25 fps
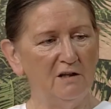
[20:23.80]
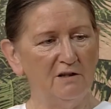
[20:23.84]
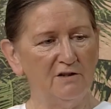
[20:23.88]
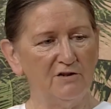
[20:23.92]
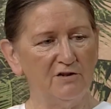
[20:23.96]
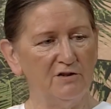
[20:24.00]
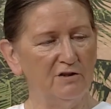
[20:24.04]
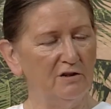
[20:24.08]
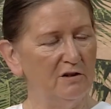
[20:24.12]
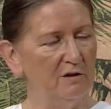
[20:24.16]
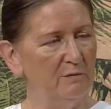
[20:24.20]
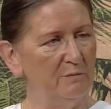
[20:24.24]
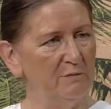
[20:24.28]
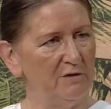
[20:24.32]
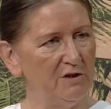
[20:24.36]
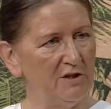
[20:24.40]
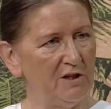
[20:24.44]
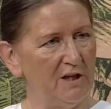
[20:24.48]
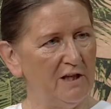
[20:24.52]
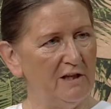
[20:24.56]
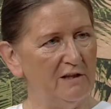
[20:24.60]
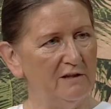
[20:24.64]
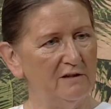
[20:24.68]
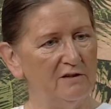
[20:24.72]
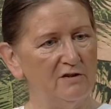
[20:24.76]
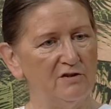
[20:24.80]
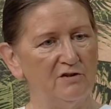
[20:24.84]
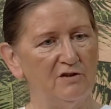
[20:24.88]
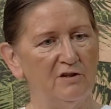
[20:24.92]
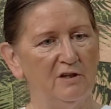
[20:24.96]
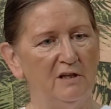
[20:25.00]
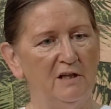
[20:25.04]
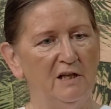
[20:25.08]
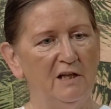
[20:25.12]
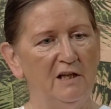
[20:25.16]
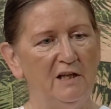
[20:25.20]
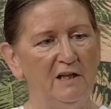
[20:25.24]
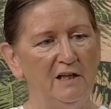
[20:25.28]
circumstance
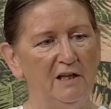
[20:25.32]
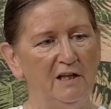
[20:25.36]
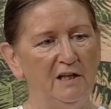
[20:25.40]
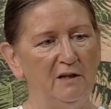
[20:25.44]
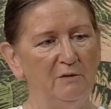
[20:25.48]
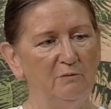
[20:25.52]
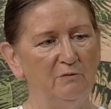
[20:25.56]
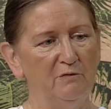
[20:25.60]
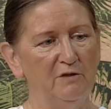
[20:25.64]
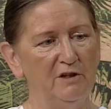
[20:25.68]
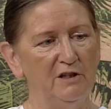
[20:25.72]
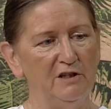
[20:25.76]
in